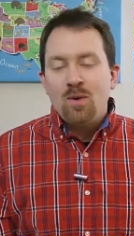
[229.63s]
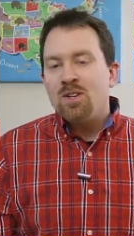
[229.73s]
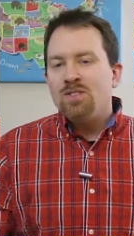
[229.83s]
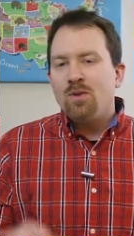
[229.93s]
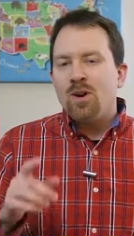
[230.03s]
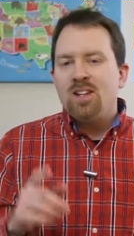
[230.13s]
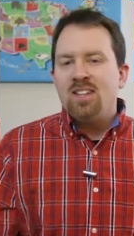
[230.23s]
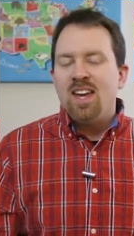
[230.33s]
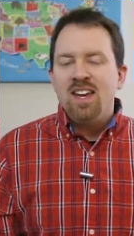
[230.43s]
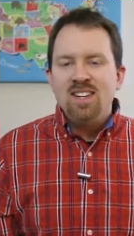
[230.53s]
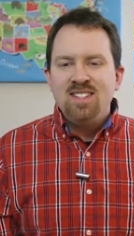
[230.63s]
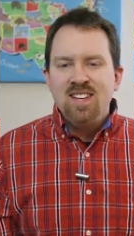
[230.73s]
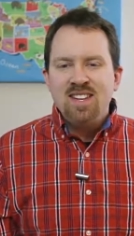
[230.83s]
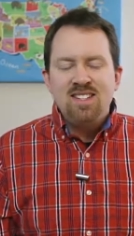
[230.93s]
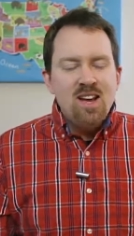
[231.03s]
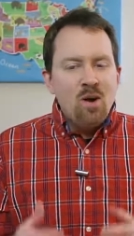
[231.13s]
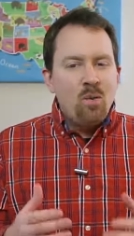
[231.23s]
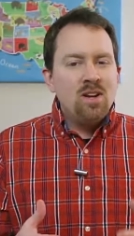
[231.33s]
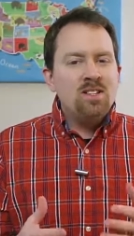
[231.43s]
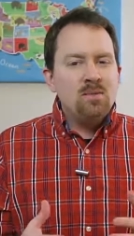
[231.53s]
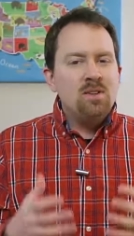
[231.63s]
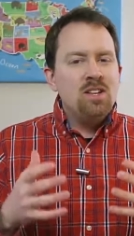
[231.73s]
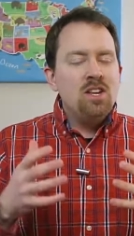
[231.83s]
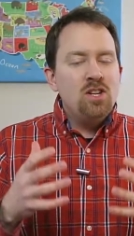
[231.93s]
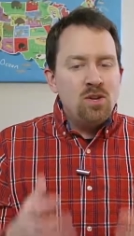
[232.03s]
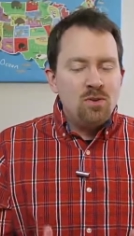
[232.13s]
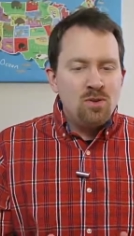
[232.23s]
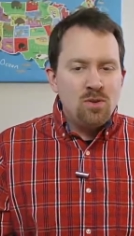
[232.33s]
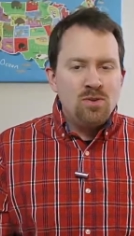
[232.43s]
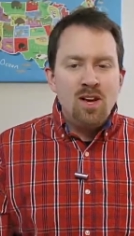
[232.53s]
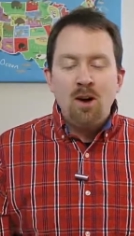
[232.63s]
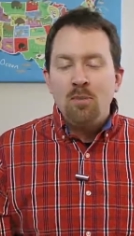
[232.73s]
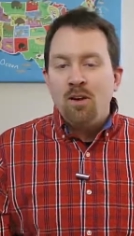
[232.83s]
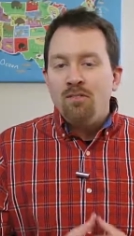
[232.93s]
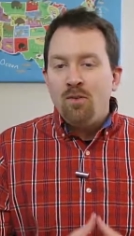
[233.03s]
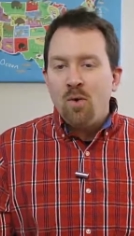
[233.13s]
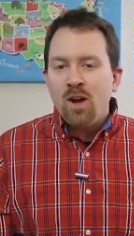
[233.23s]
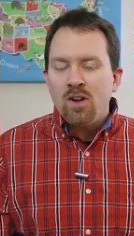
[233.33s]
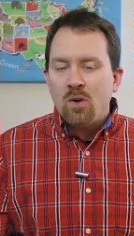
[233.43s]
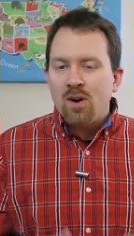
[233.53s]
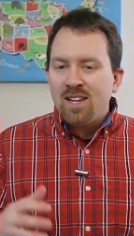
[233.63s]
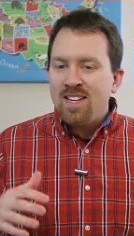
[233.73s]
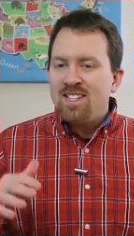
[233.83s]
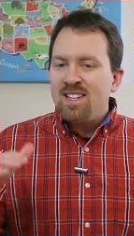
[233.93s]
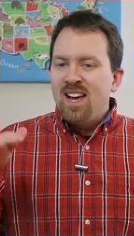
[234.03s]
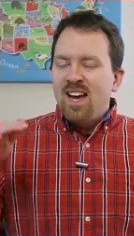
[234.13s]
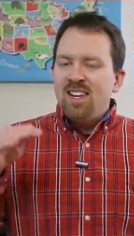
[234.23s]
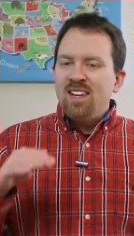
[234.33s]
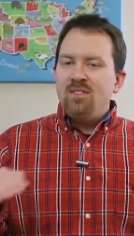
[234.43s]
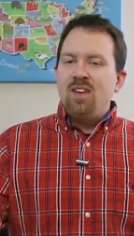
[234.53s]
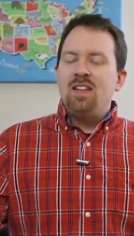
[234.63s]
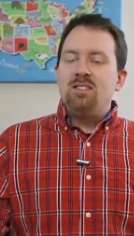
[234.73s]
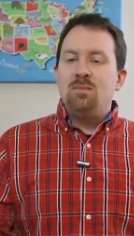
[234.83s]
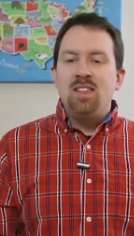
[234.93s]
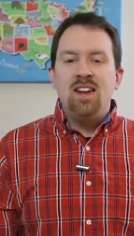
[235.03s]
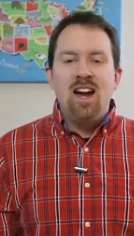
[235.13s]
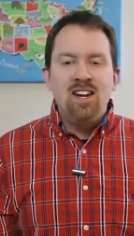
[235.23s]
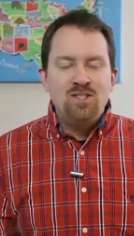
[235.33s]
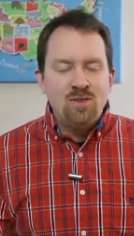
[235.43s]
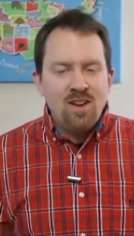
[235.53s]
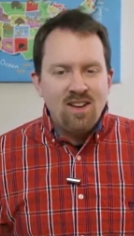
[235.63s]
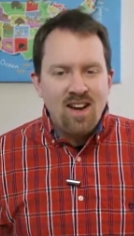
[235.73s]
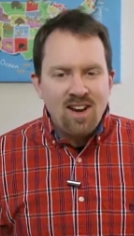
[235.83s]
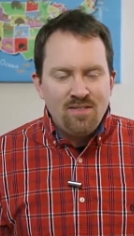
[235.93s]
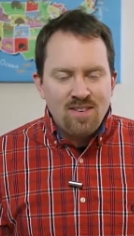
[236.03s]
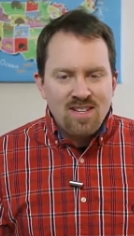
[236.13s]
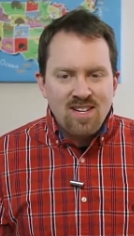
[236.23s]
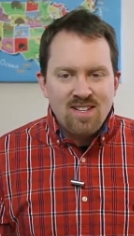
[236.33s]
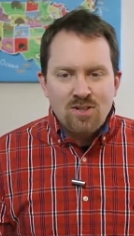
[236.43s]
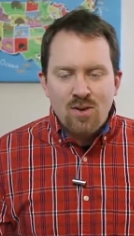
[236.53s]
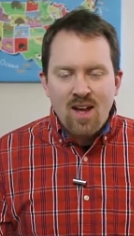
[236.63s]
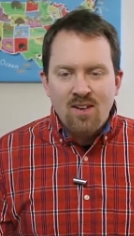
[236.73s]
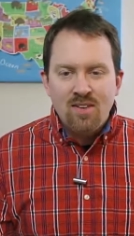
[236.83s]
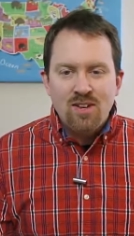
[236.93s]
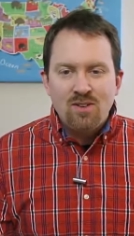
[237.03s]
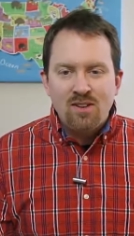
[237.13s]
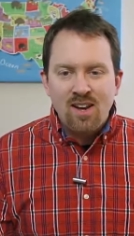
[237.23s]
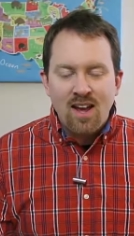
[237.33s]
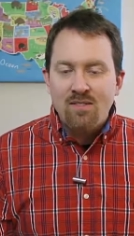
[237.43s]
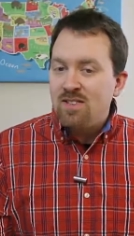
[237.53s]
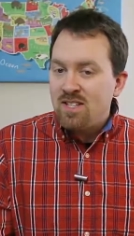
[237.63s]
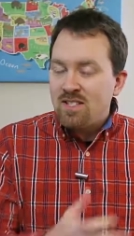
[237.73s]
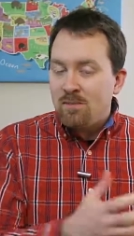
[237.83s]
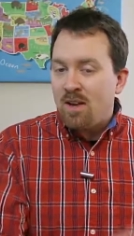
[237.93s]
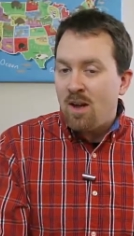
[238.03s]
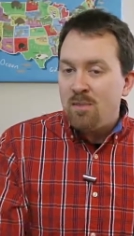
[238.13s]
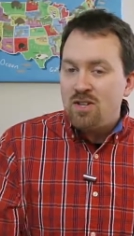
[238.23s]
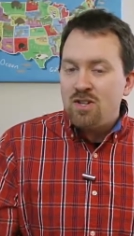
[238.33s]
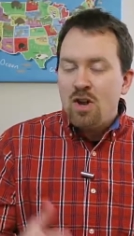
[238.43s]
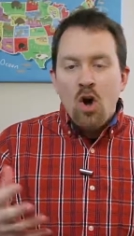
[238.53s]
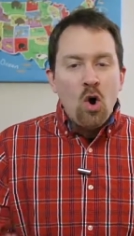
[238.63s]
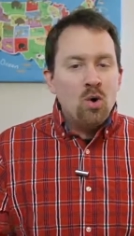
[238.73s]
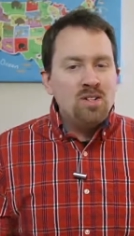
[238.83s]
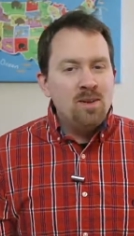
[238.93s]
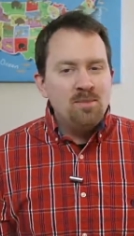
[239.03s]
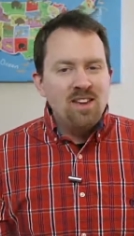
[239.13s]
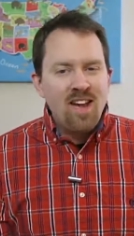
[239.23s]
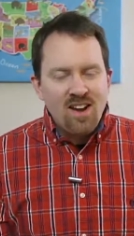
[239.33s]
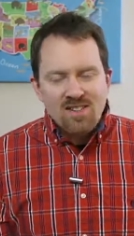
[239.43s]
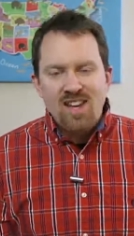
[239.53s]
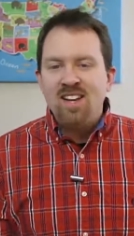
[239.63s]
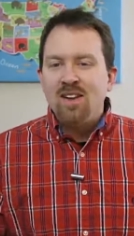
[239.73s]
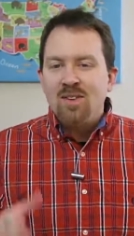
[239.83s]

My question for you today is this What is something that you do to help avoid or at least alleviate some of that eye strain and eye fatigue that you have in your life? Is it something I mentioned or something else? I'd